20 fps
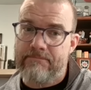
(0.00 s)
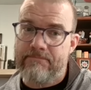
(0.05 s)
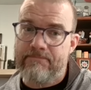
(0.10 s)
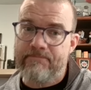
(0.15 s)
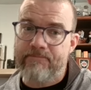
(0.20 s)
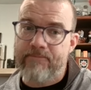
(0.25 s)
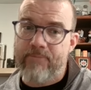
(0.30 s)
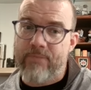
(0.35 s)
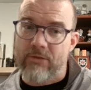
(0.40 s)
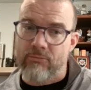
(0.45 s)

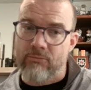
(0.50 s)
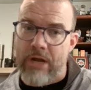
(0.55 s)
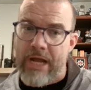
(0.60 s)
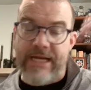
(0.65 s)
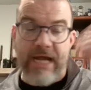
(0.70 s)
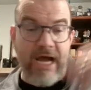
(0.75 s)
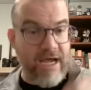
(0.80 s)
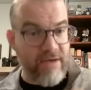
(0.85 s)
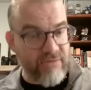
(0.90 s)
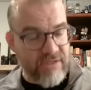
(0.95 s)
Yeah.
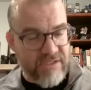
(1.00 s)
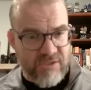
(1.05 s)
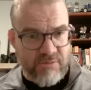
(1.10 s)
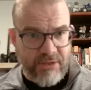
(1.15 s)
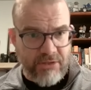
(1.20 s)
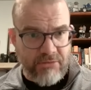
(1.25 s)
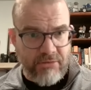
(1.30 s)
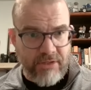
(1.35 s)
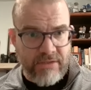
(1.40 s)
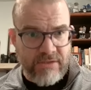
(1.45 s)
Right? I've
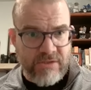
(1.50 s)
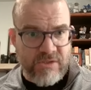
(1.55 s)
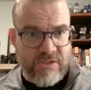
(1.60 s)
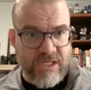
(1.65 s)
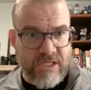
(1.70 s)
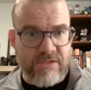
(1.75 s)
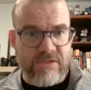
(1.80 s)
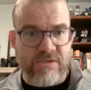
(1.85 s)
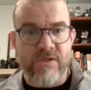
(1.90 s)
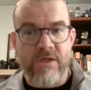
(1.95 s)
experienced
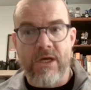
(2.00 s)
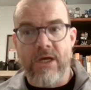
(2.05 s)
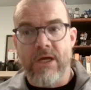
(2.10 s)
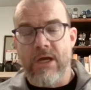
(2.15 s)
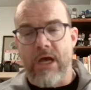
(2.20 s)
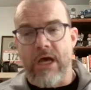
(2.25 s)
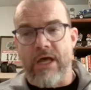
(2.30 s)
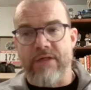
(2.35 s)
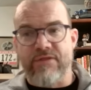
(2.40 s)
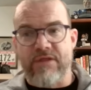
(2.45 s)
this.
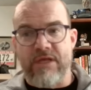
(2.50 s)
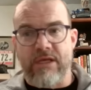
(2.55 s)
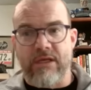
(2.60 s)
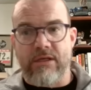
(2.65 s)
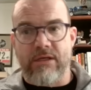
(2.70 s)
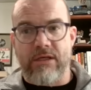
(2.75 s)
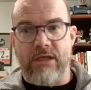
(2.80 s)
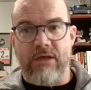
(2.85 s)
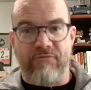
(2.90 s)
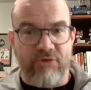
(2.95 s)
I
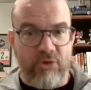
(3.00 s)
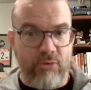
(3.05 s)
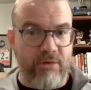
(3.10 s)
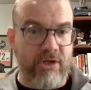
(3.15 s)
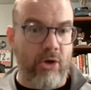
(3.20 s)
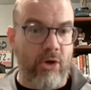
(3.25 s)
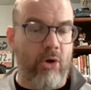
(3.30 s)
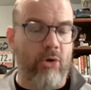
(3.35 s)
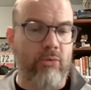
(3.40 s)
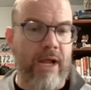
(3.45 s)
think if you were
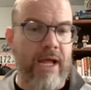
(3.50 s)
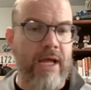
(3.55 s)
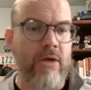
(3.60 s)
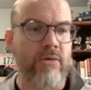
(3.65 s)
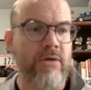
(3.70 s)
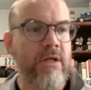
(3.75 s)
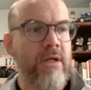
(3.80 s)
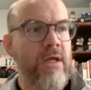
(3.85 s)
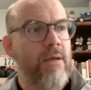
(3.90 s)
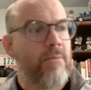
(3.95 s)
to go
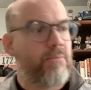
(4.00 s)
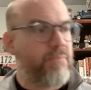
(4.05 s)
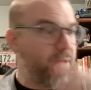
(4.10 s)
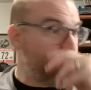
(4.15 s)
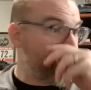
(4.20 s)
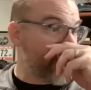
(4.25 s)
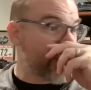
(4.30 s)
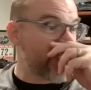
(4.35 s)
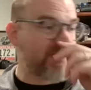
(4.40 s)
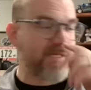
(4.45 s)
around,
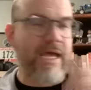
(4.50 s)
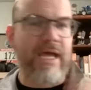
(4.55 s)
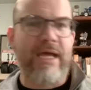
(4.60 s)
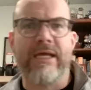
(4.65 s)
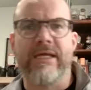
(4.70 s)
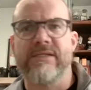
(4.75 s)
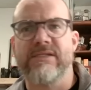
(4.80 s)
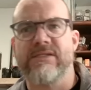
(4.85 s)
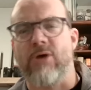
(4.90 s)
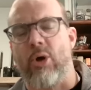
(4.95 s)
people say
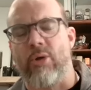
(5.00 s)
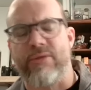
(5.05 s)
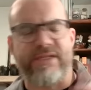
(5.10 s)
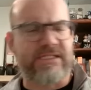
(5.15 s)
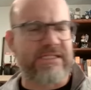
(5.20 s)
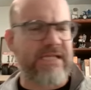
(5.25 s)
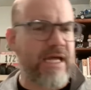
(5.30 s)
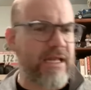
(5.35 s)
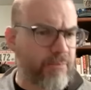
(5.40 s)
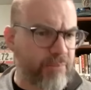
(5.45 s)
it's, all oh, the
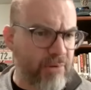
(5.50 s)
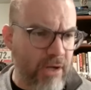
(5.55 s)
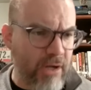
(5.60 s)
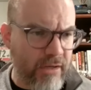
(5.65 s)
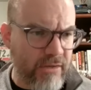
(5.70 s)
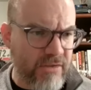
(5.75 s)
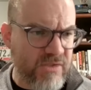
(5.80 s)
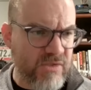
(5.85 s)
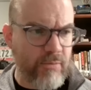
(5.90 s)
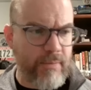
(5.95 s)
data
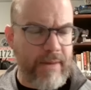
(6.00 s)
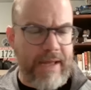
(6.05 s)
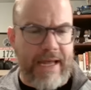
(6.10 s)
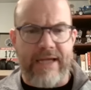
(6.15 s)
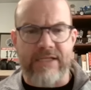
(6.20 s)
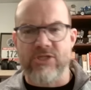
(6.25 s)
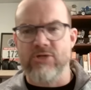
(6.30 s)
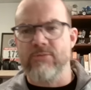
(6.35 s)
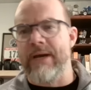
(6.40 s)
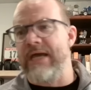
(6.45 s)
products are
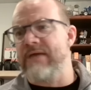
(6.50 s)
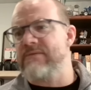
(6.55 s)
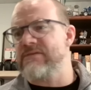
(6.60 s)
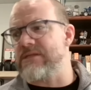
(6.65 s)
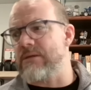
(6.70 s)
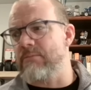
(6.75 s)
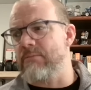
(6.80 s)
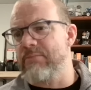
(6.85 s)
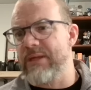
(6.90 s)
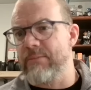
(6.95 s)
bad. You might have
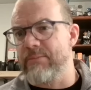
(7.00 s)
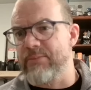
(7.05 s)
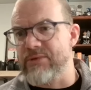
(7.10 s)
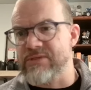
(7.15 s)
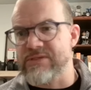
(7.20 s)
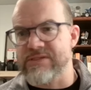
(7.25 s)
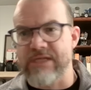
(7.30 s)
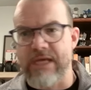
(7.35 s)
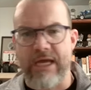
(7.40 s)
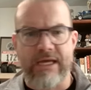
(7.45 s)
some people
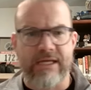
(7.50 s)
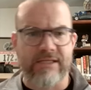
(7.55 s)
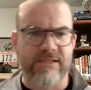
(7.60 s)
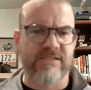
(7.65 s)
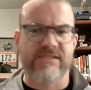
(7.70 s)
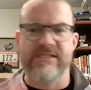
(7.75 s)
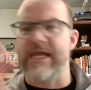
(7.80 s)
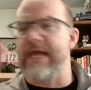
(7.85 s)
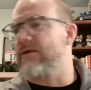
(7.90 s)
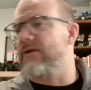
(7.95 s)
say it's
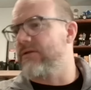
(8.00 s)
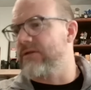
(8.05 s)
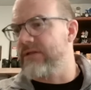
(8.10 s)
data